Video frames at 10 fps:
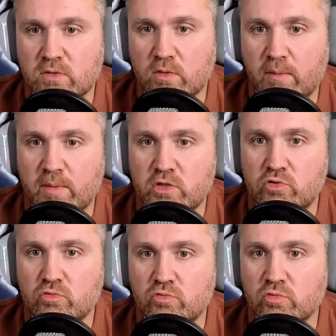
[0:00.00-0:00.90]
damage
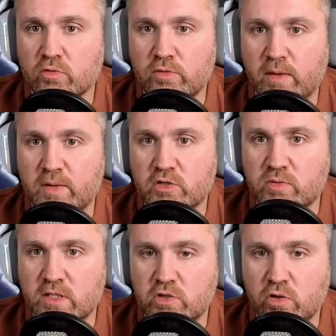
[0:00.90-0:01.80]
you do or the damage
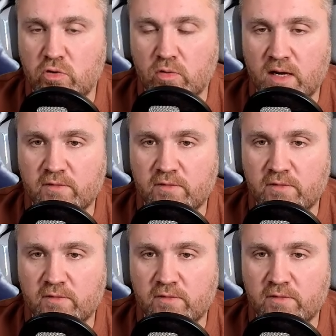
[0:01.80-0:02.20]
reduction you have.